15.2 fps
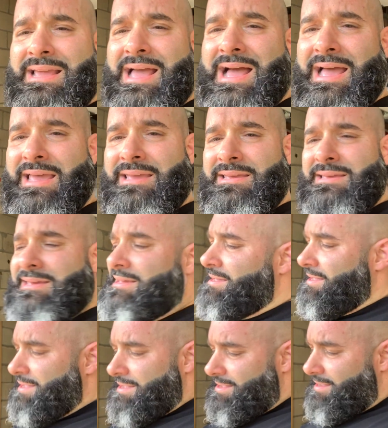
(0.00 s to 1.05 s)
guy,
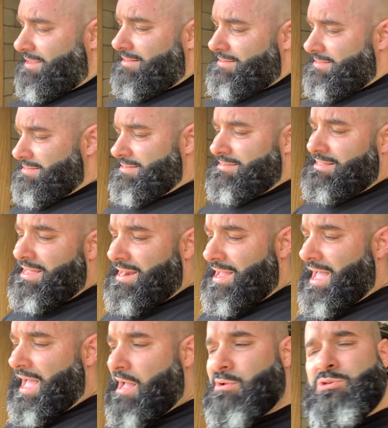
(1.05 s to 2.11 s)
and this is not a
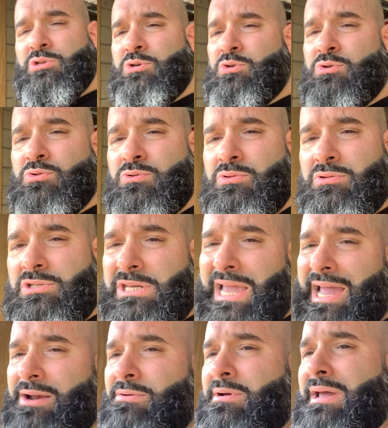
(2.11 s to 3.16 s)
how-to
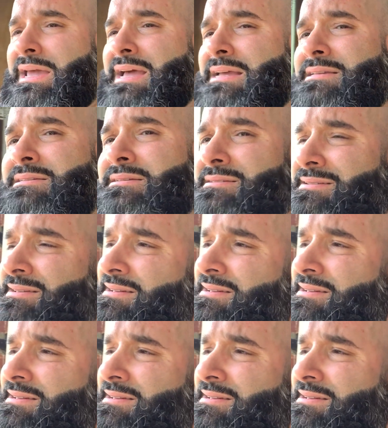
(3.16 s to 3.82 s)
channel, I guess.